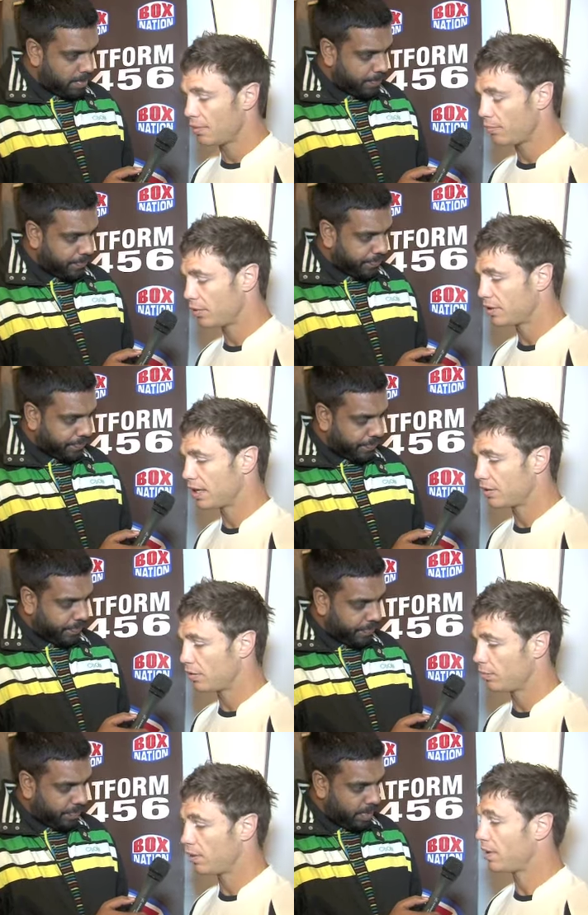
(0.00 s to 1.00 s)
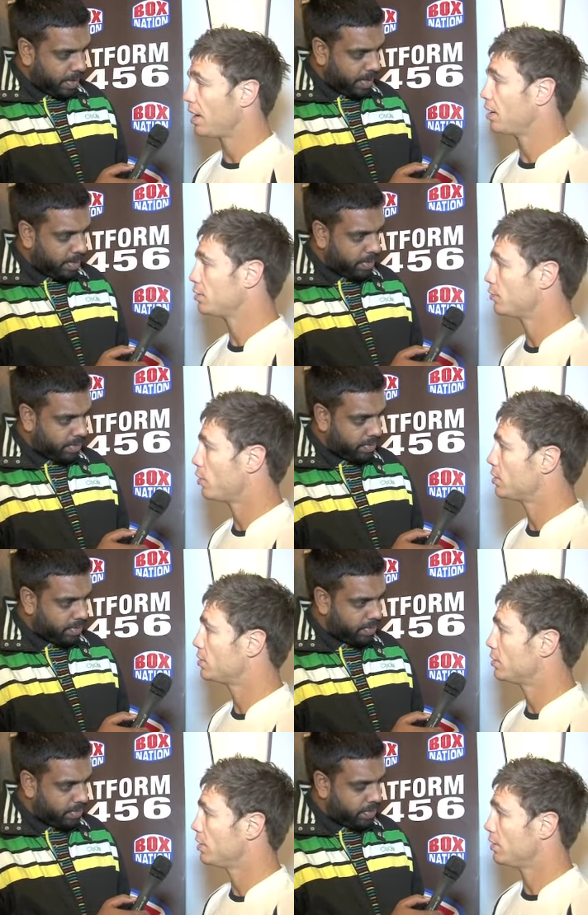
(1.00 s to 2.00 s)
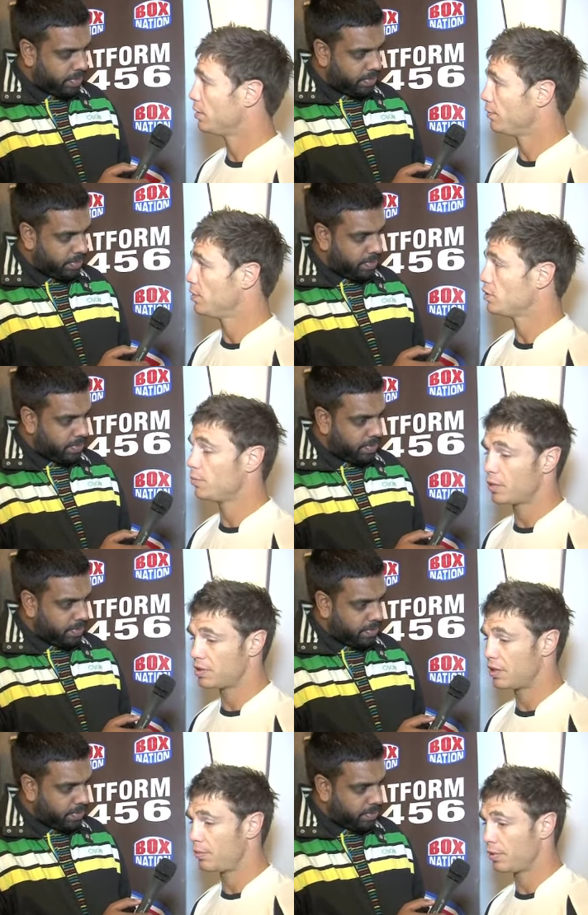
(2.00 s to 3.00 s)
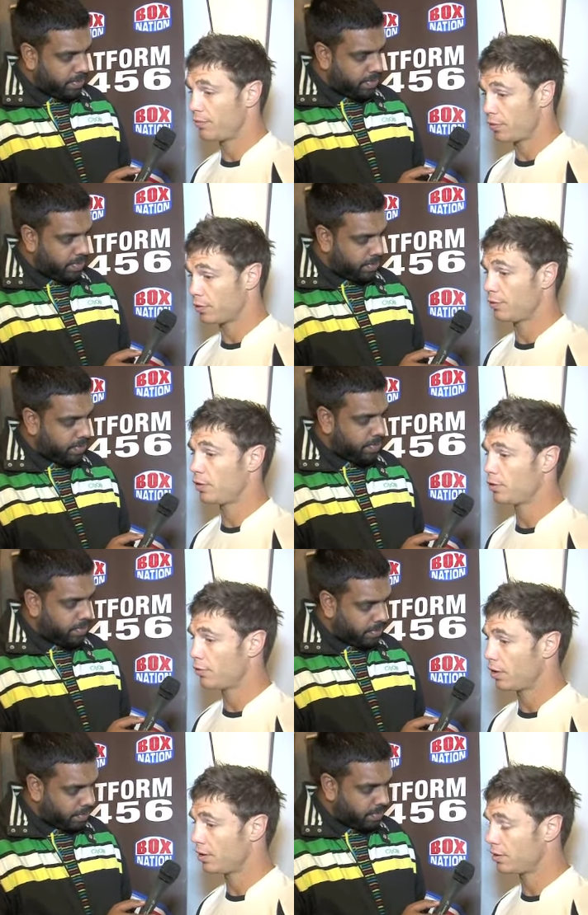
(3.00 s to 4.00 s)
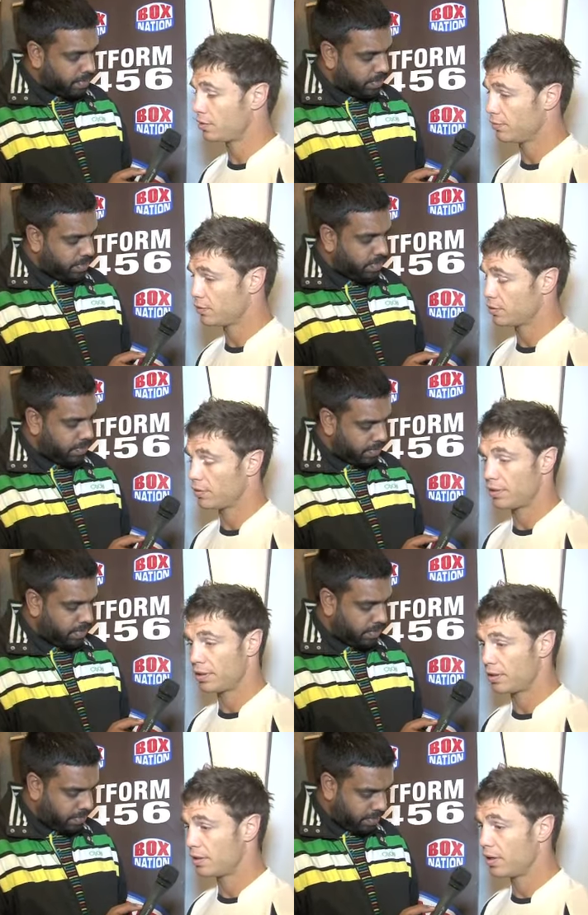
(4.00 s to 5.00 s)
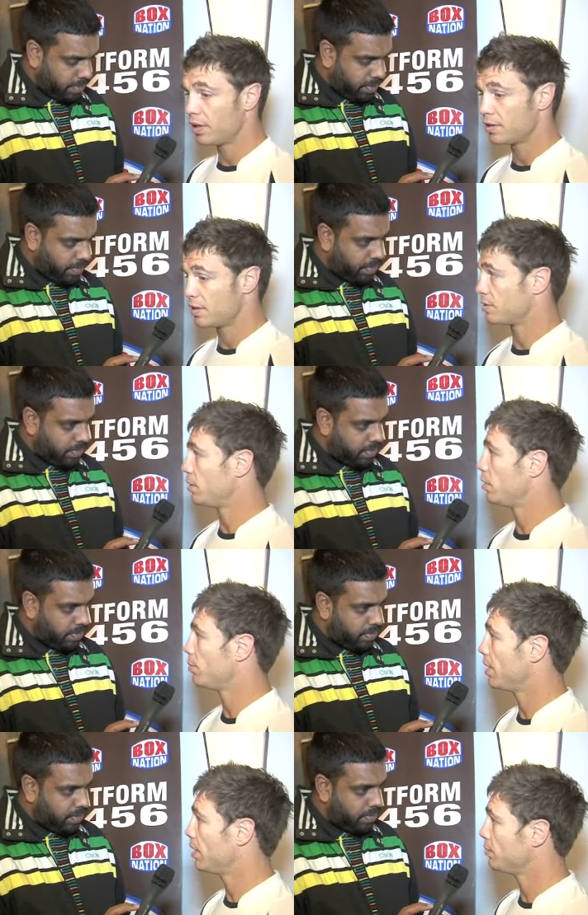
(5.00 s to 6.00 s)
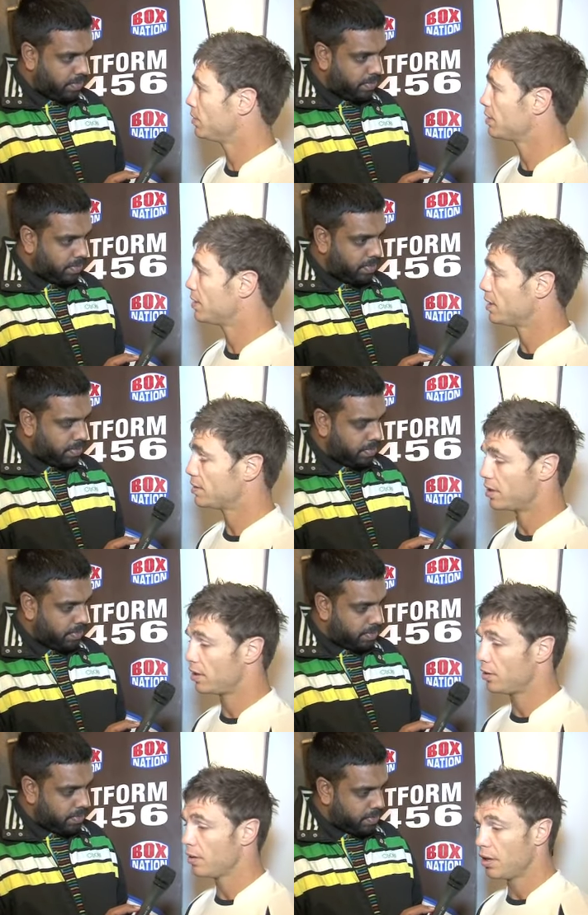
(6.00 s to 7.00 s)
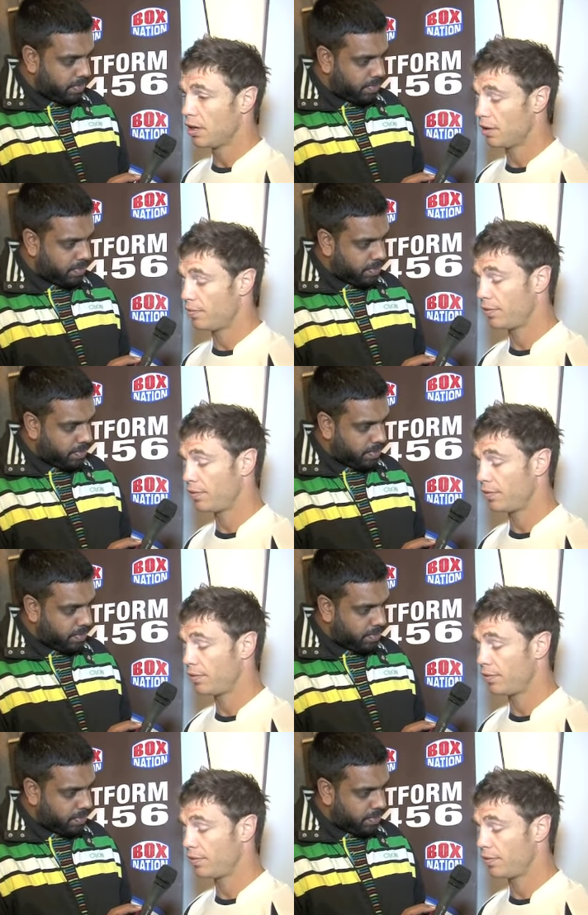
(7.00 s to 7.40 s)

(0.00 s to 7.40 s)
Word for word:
Speaker 1: and by taking on one of the hardest fights in the division, by stepping for his first fight at this division, I think uh, says a lot about him just there. So uh,